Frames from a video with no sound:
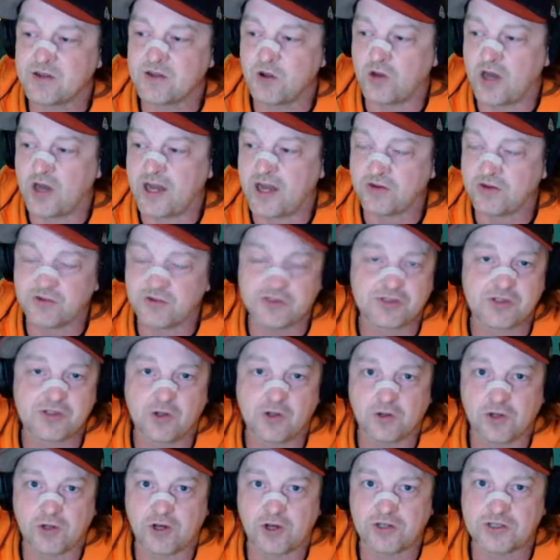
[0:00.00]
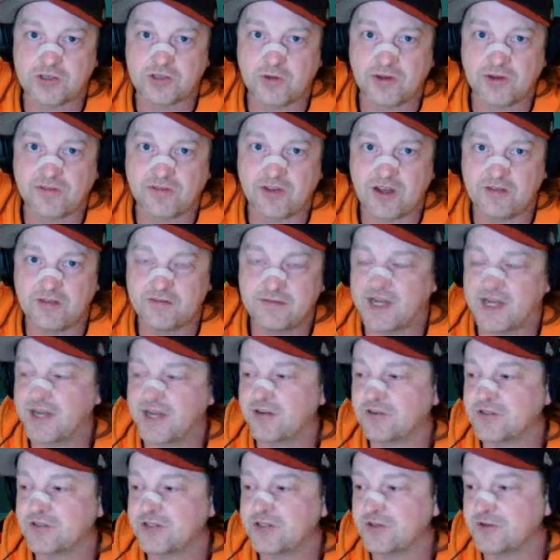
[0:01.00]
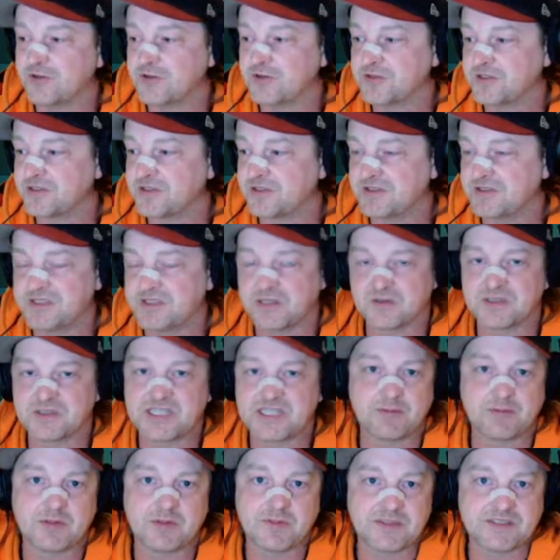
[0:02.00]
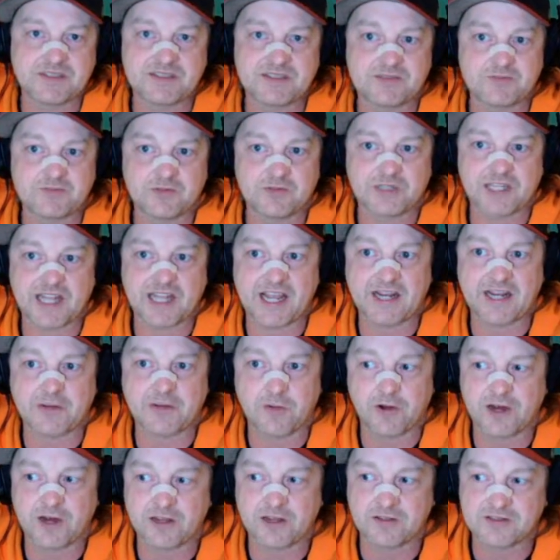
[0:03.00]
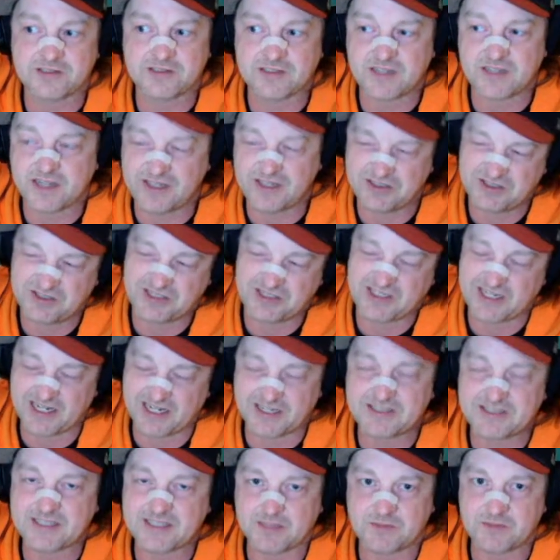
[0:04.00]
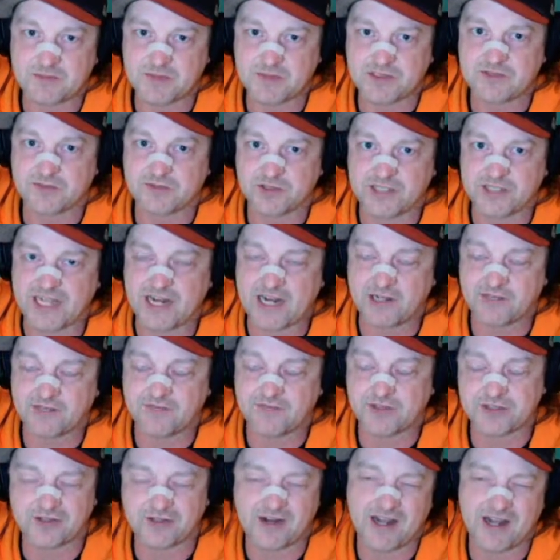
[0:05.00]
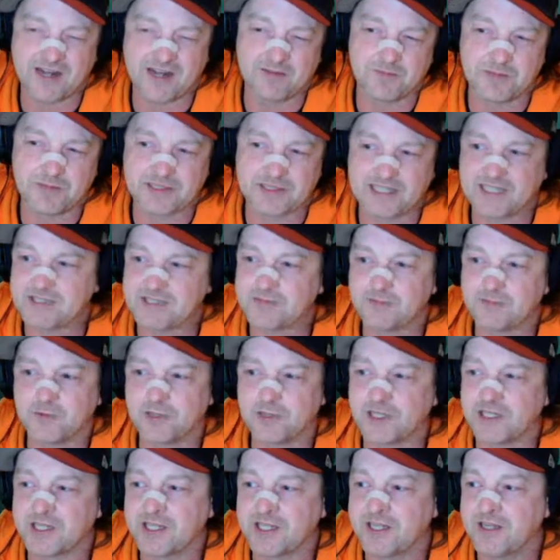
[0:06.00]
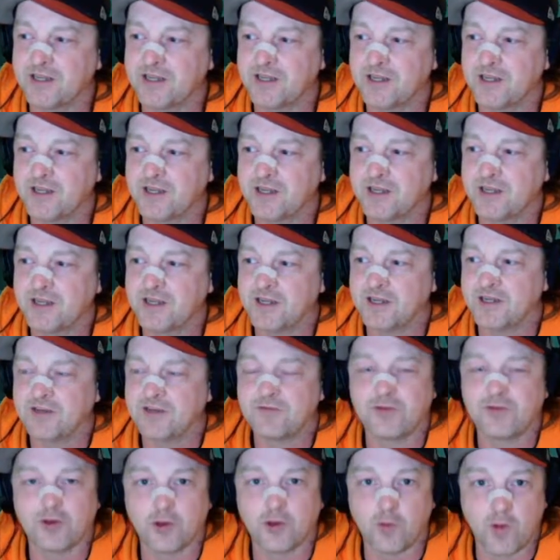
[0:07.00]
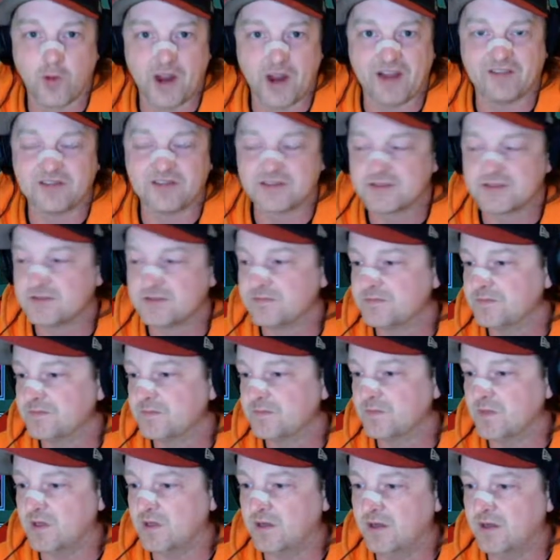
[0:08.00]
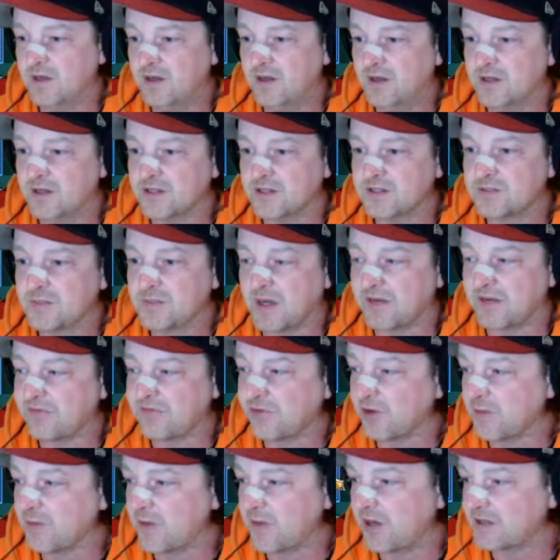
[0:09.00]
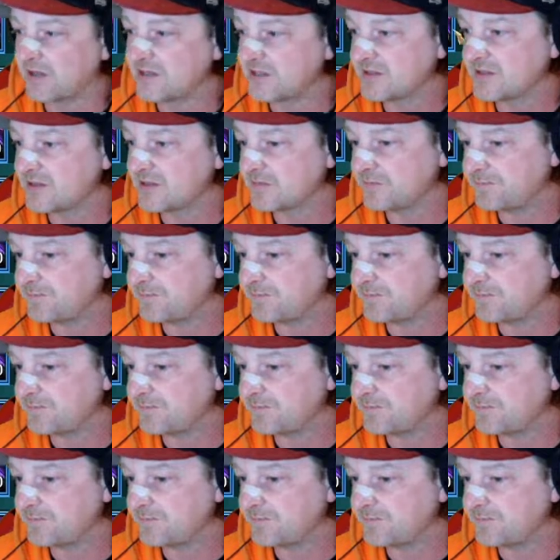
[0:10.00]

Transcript: I don't use Cold Heart in 25. I don't use Septimus really anywhere else. I use kind of Septimus for Dragon, but that's really for the waves. But for the bosses,